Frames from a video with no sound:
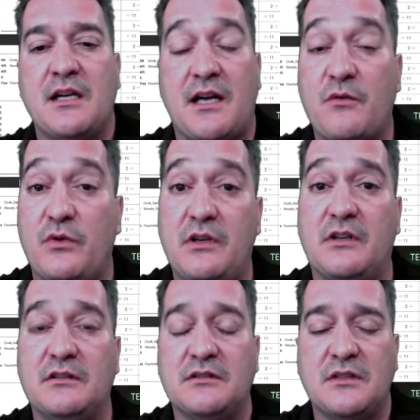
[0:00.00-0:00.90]
I
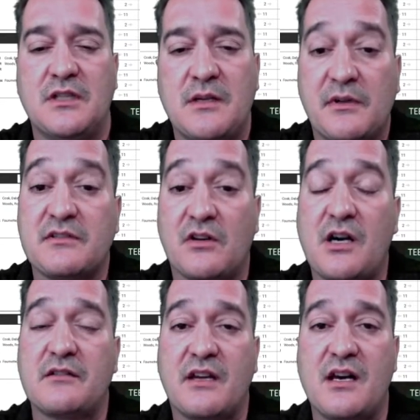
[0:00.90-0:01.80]
will, because they're
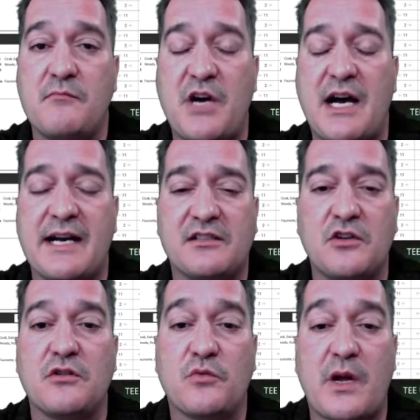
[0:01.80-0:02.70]
hard to come by.
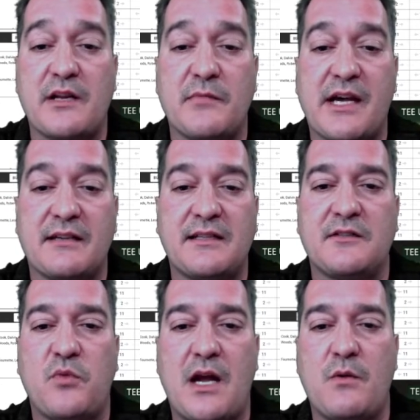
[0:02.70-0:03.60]
So are running backs.
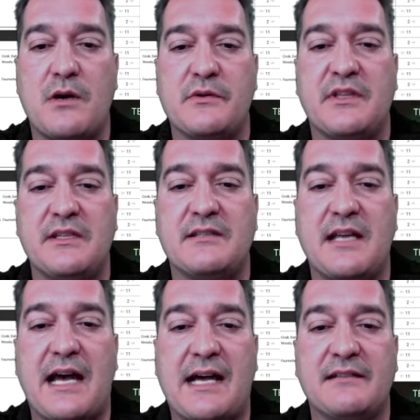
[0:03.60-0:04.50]
That's why I went with these
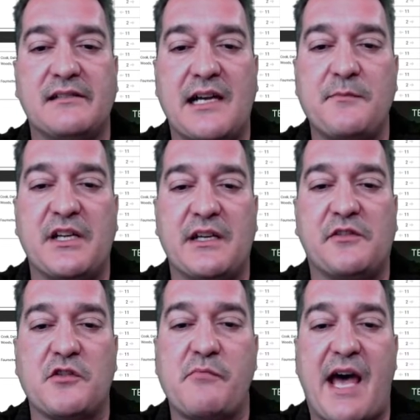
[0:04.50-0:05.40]
guys. I'm going to
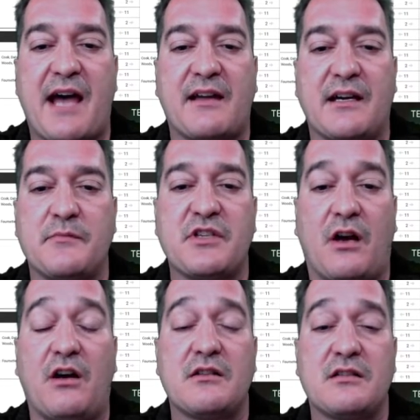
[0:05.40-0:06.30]
get their backups
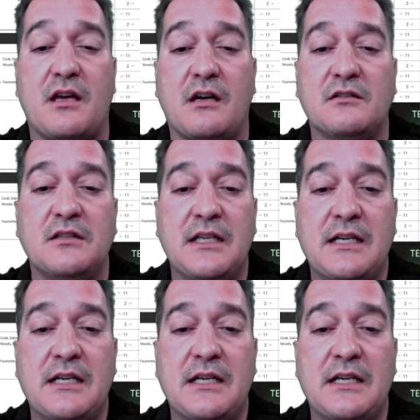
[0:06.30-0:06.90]
also.